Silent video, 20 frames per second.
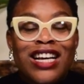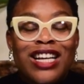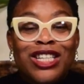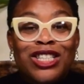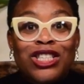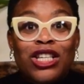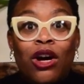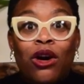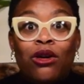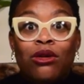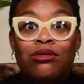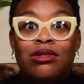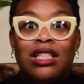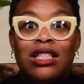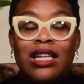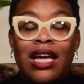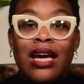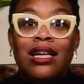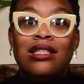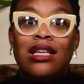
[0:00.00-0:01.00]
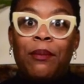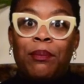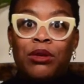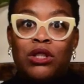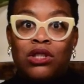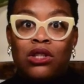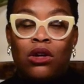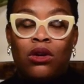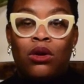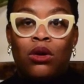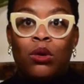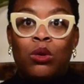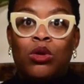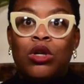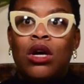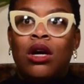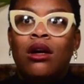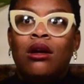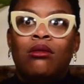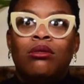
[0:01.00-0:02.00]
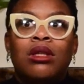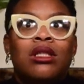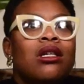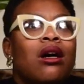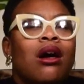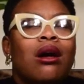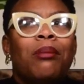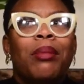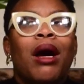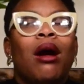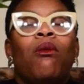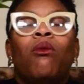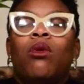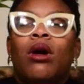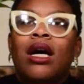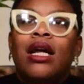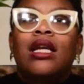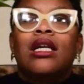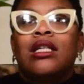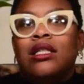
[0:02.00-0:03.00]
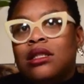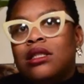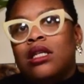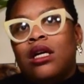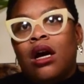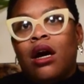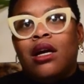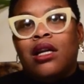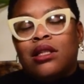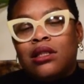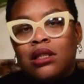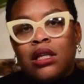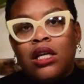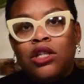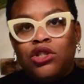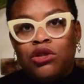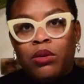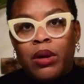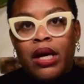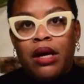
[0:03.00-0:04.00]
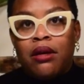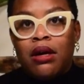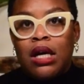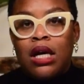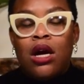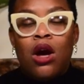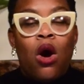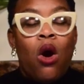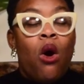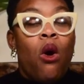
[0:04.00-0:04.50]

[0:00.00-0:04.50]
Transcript: So today's episode, we talk about what is the Artist Sanctuary.